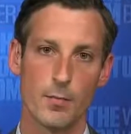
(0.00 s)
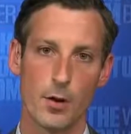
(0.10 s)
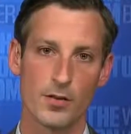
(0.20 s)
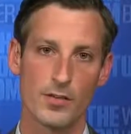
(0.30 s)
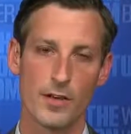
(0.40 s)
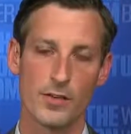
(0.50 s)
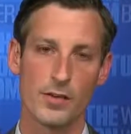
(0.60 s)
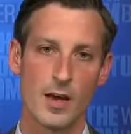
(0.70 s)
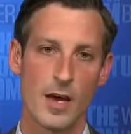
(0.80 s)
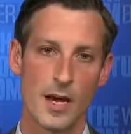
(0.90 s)

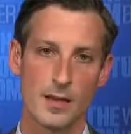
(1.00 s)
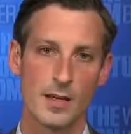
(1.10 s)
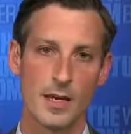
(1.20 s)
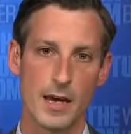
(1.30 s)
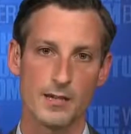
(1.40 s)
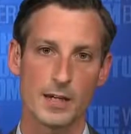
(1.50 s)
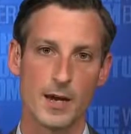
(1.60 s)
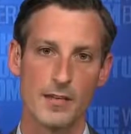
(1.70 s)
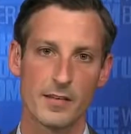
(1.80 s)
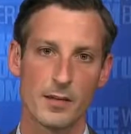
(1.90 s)
partisanness, I think he has the
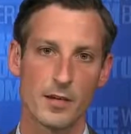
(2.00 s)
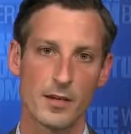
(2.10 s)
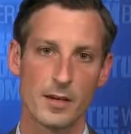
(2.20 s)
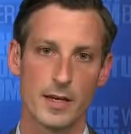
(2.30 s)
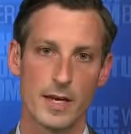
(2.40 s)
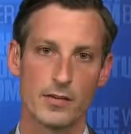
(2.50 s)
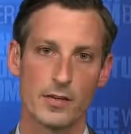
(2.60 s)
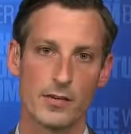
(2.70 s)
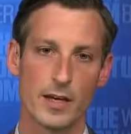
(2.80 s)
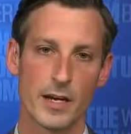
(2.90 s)
capacity to be an
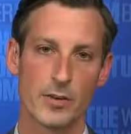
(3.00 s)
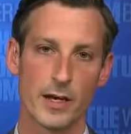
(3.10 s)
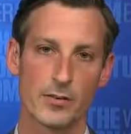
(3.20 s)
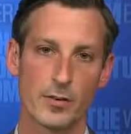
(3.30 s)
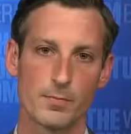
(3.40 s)
excellent CIA director.